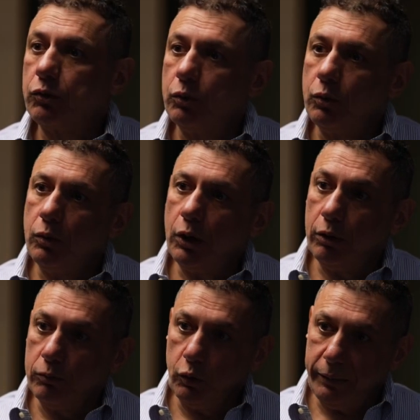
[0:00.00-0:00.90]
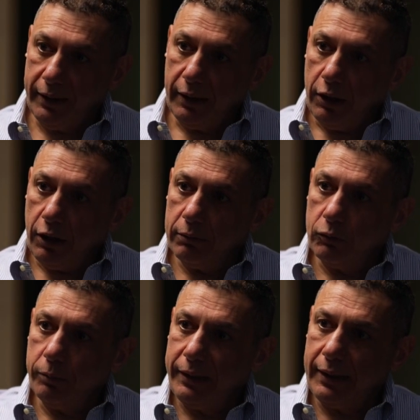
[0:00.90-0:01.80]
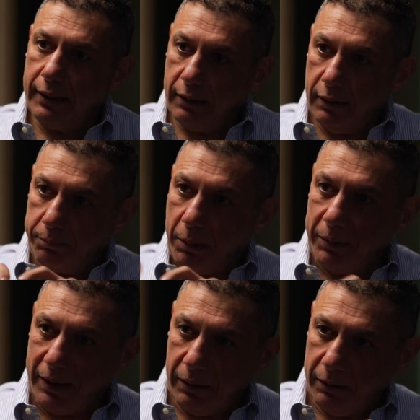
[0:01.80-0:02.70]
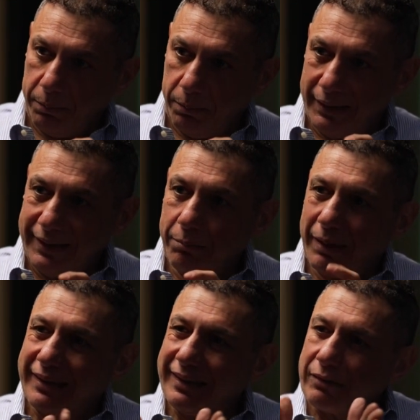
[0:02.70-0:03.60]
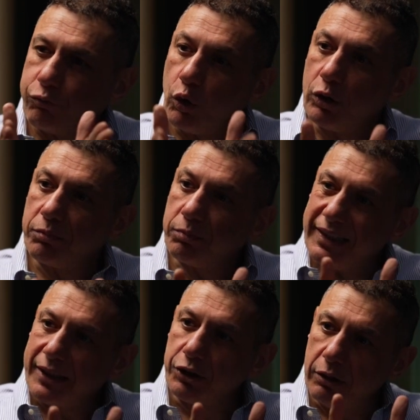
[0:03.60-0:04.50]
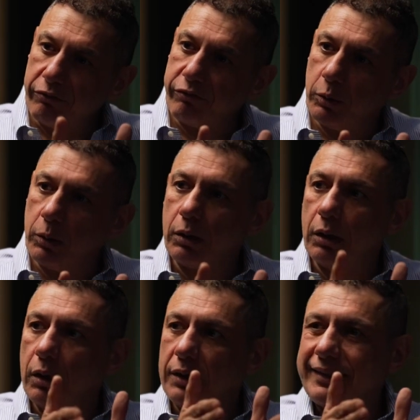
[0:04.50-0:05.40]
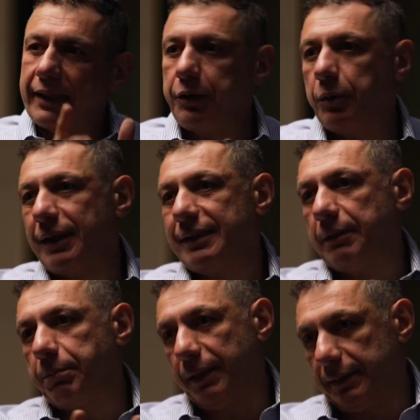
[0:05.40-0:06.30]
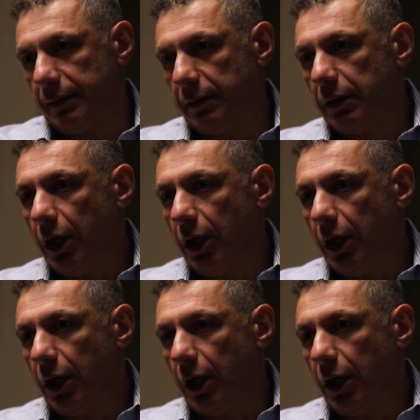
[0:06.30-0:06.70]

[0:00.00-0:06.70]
to Amumi. Amumi, a public prison, but it's for section for security prisoners.